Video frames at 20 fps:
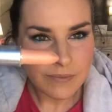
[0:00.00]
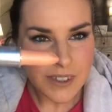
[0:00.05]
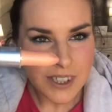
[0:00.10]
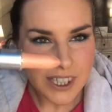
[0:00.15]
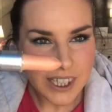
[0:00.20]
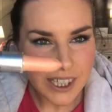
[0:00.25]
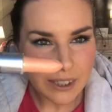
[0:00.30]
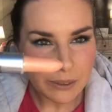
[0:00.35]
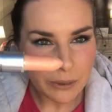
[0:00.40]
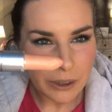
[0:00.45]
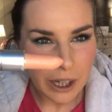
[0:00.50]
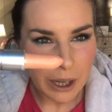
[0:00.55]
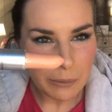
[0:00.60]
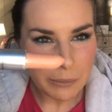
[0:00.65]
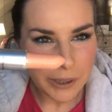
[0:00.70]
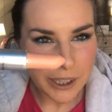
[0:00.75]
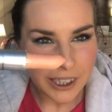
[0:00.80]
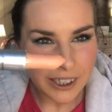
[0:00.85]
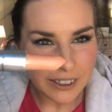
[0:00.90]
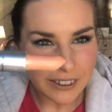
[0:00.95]
See what I
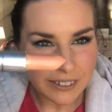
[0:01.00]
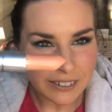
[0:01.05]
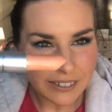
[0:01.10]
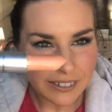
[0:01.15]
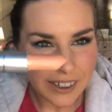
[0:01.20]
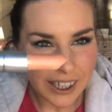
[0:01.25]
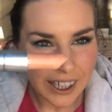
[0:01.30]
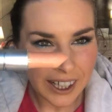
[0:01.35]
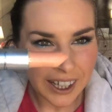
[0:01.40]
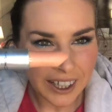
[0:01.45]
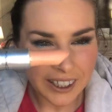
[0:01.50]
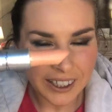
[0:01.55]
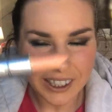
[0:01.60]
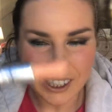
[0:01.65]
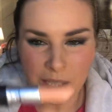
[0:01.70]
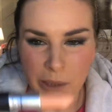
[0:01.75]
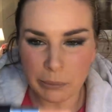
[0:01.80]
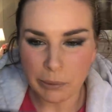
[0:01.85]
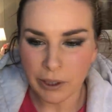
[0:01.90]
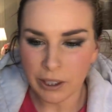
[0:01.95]
mean? I kind of
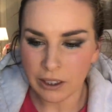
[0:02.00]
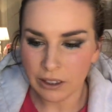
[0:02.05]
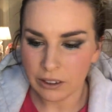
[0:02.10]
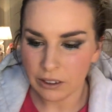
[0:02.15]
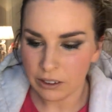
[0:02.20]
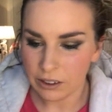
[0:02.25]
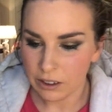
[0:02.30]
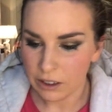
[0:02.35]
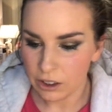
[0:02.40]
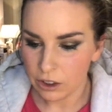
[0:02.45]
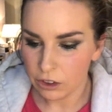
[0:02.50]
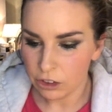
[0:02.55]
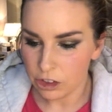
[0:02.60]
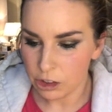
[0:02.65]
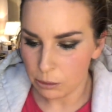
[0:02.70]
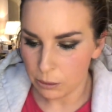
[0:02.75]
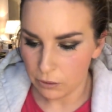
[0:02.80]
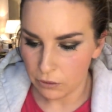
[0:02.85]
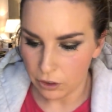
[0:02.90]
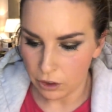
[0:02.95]
keep it. Good
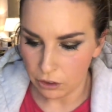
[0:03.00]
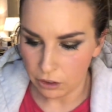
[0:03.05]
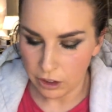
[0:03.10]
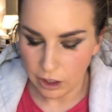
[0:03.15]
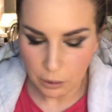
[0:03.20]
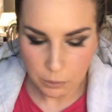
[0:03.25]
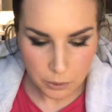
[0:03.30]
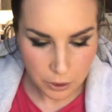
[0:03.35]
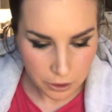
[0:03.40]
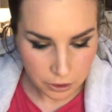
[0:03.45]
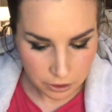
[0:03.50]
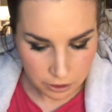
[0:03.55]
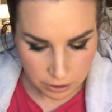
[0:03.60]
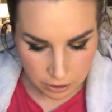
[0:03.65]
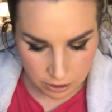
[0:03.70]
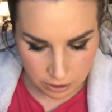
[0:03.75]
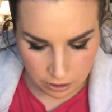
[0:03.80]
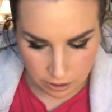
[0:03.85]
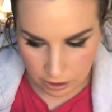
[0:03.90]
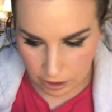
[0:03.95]
job, I've got another one.
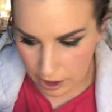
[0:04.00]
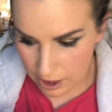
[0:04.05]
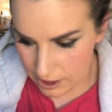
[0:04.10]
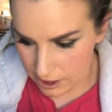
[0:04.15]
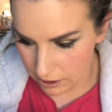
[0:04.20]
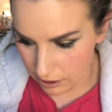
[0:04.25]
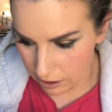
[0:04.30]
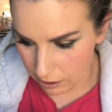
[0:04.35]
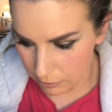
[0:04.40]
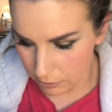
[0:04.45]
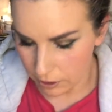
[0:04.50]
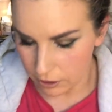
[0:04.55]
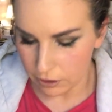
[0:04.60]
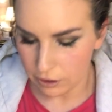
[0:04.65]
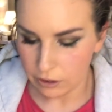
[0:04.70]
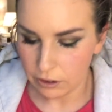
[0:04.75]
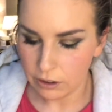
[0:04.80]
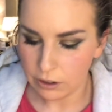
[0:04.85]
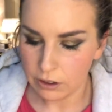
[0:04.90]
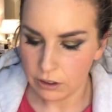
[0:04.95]
This other one.
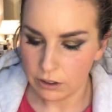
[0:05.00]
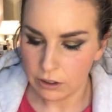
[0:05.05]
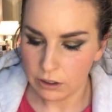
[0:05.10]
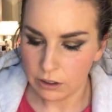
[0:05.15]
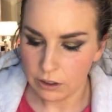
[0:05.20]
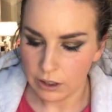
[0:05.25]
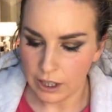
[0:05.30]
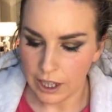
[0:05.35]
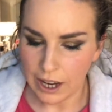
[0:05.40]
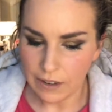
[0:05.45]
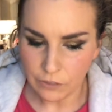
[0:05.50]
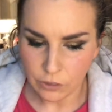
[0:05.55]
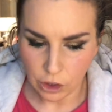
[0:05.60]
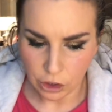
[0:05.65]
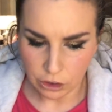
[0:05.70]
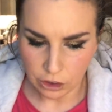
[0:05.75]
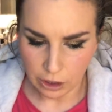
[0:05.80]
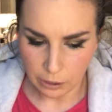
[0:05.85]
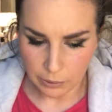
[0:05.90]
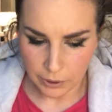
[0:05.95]
I have
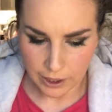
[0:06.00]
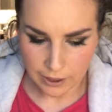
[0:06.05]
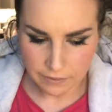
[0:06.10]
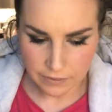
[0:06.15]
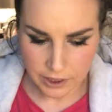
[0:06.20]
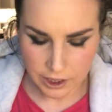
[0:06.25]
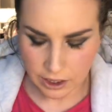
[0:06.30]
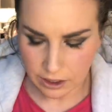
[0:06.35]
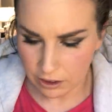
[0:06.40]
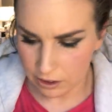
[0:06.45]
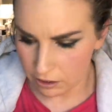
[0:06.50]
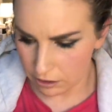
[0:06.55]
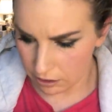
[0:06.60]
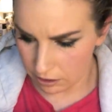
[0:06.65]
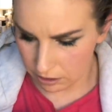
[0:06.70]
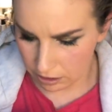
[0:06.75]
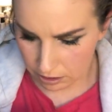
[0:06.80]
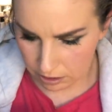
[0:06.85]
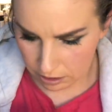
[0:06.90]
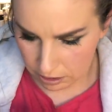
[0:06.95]
got another one, haven't
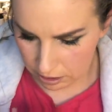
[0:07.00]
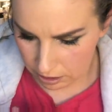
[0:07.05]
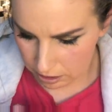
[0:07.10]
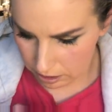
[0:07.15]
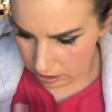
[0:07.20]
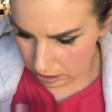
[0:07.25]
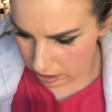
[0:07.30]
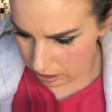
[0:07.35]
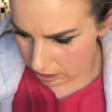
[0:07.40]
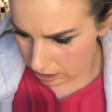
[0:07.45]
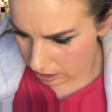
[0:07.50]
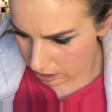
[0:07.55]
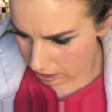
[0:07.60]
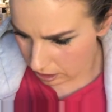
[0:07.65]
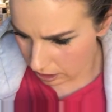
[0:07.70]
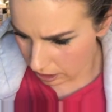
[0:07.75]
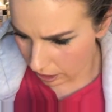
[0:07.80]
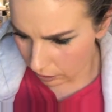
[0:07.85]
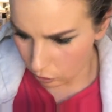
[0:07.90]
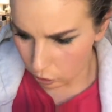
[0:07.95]

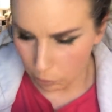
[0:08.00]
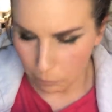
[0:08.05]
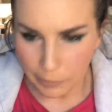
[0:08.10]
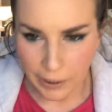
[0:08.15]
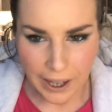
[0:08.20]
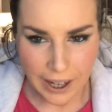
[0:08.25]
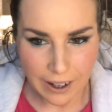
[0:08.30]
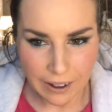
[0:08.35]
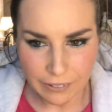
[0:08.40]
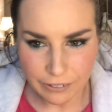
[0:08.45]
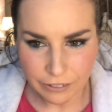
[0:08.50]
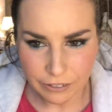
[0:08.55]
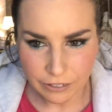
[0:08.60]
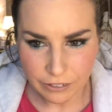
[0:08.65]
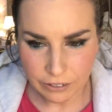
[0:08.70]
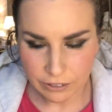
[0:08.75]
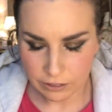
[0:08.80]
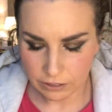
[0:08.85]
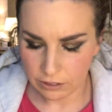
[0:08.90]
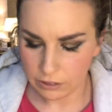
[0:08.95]
I? I hope I have.
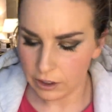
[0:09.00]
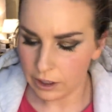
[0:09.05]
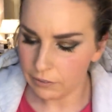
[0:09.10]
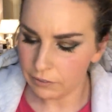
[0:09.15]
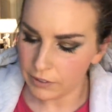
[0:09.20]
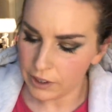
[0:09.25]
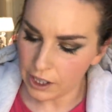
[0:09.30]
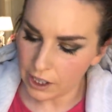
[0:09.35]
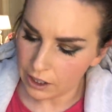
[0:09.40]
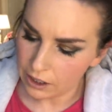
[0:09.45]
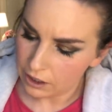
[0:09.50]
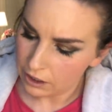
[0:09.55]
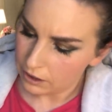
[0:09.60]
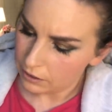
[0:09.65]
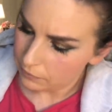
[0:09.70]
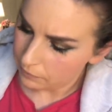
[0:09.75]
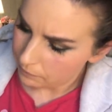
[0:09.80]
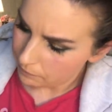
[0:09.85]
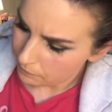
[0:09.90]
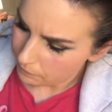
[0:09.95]
Haven't I?
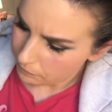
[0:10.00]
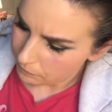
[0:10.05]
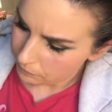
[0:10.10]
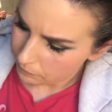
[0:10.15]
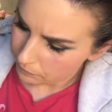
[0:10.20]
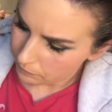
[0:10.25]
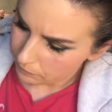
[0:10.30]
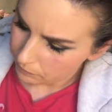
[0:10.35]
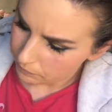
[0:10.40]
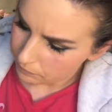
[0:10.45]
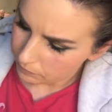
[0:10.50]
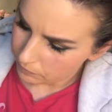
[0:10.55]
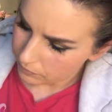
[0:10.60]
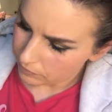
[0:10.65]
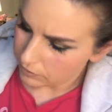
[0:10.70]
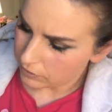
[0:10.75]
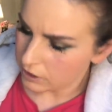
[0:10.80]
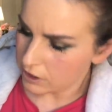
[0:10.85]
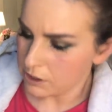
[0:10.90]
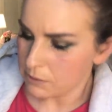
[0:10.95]

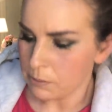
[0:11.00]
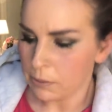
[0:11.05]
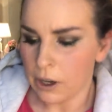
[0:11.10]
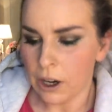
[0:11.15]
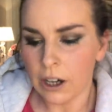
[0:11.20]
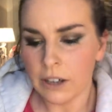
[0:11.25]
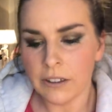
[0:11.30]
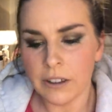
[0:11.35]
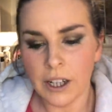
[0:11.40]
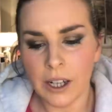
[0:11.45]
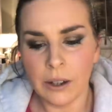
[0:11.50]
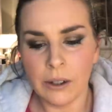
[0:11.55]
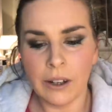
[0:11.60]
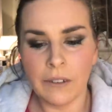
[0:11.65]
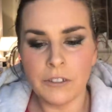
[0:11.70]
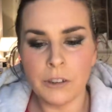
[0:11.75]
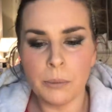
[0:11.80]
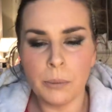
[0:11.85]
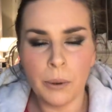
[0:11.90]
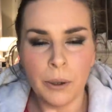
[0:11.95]
There's marks on it. I'm going to
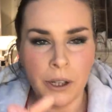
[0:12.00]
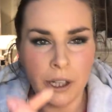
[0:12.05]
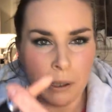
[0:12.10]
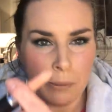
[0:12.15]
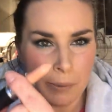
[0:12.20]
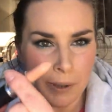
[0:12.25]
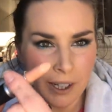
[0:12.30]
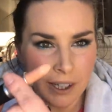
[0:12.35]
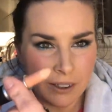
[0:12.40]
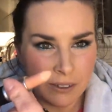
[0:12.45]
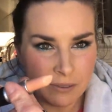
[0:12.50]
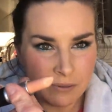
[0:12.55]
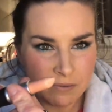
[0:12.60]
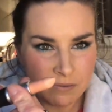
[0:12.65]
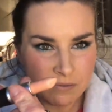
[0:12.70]
have to put it in the bin.